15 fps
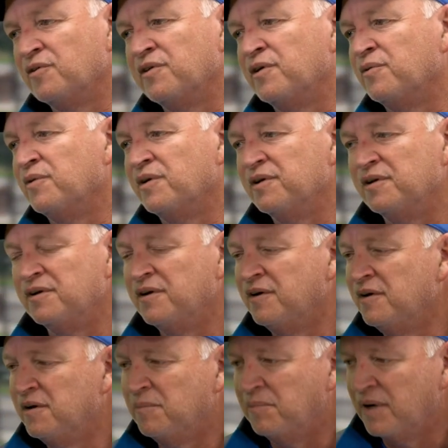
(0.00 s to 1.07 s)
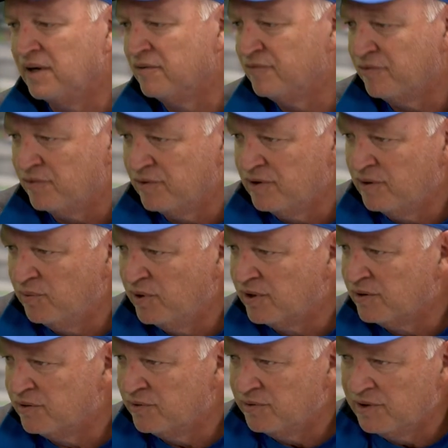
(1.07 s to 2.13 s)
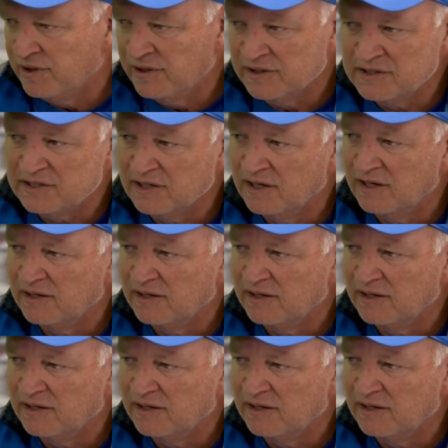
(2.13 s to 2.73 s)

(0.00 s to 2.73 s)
Or they're running man free. We can do this.